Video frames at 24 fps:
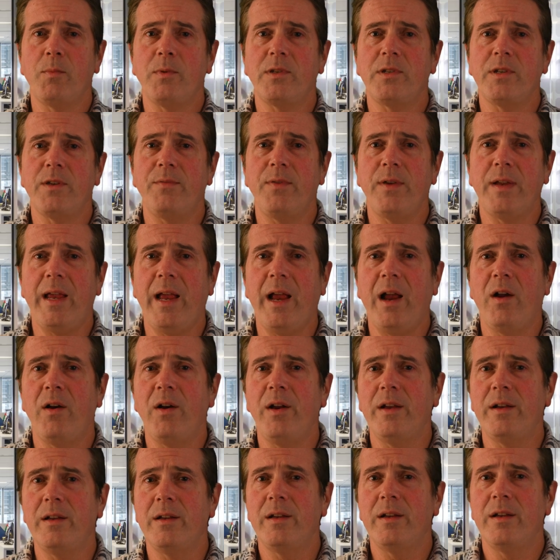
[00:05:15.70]
Pacific
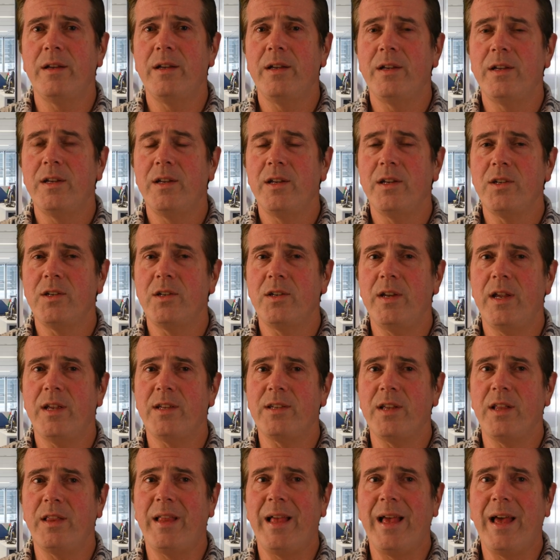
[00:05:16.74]
area. She has
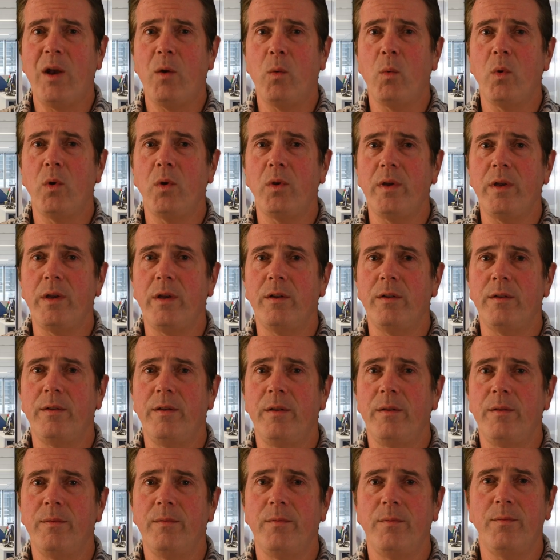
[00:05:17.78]
a lot of really
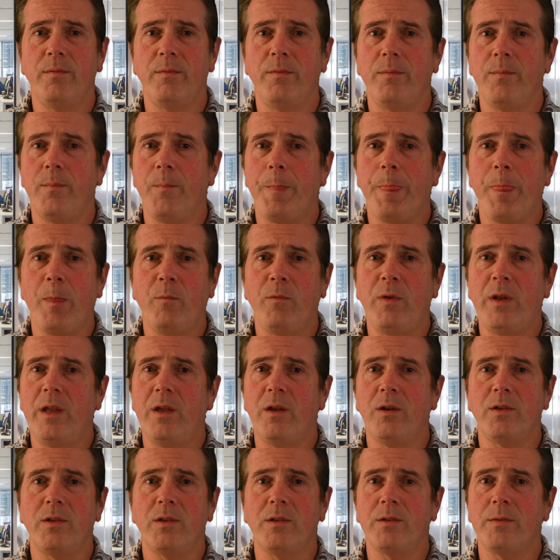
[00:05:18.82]
good
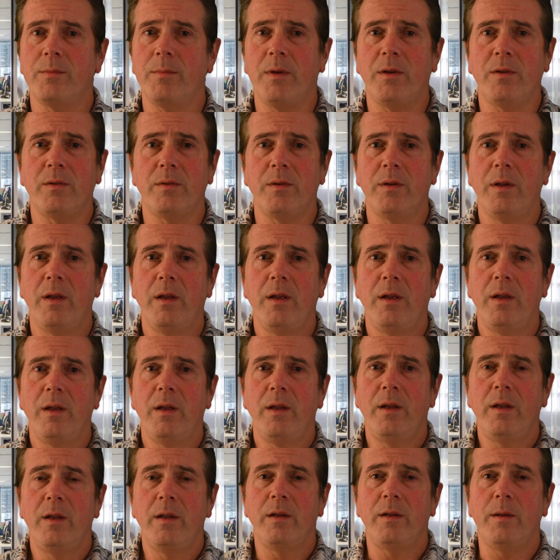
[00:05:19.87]
videos about
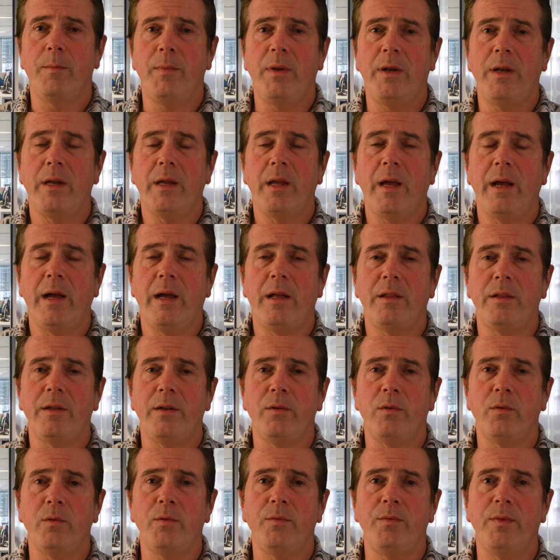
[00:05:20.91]
Dominical
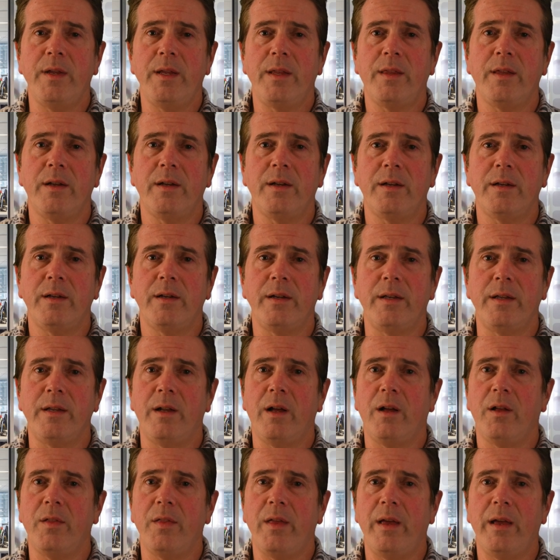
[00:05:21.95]
and Uvita and
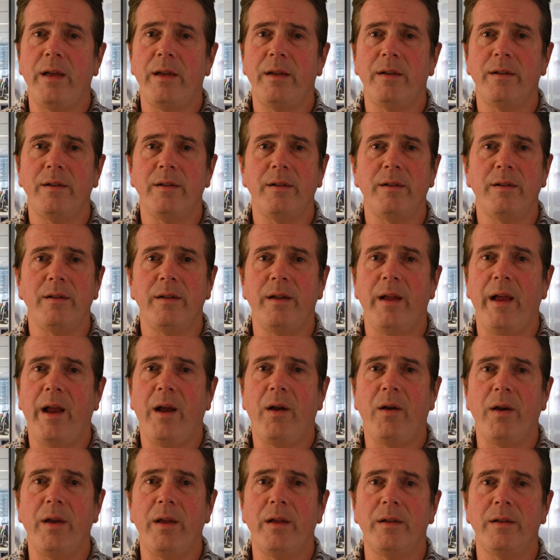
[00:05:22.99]
all that
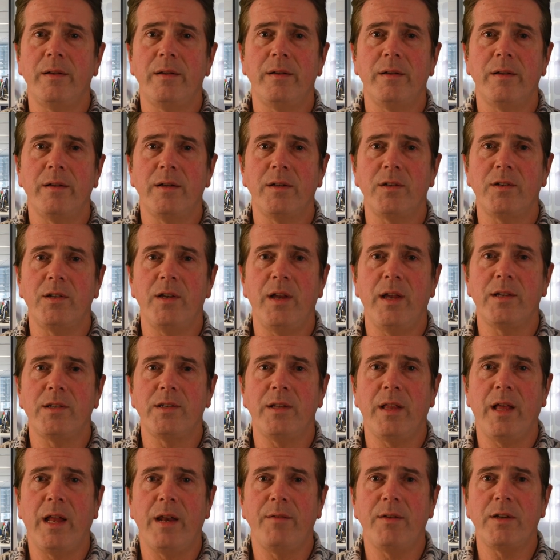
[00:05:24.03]
area, because she has a
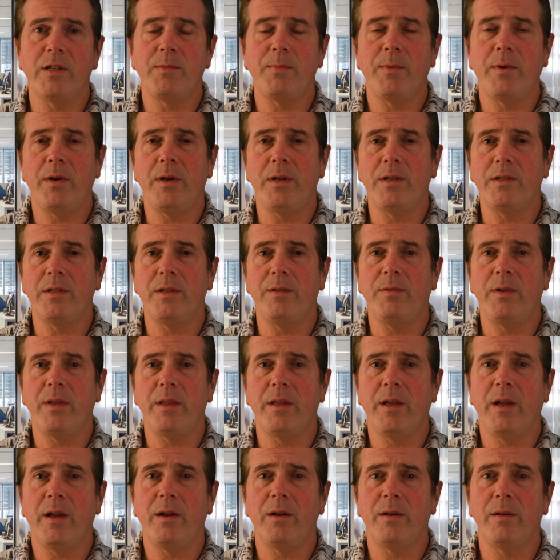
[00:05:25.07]
lot of experience living
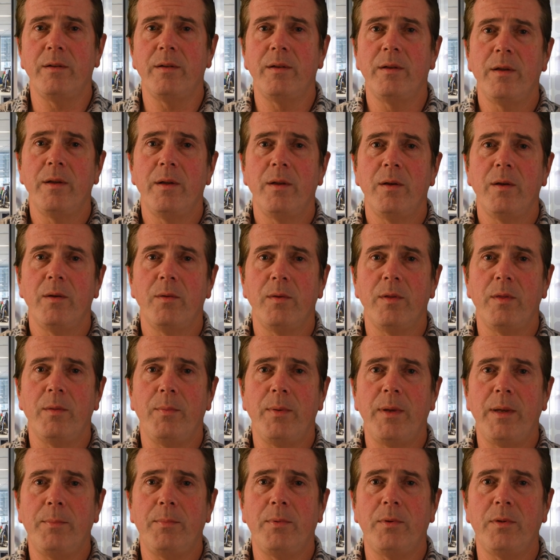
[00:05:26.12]
there and with the
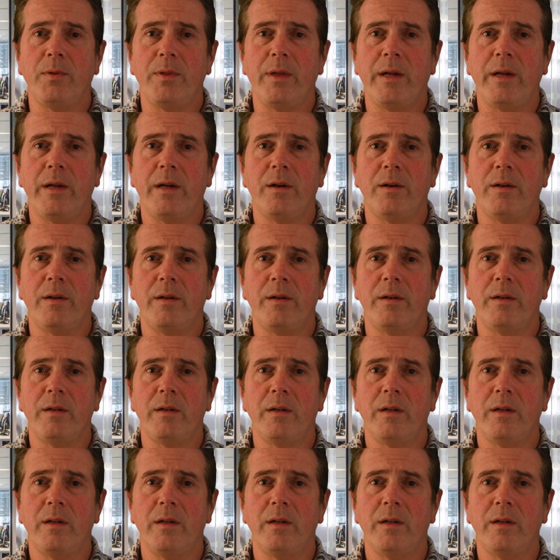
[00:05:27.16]
people there, and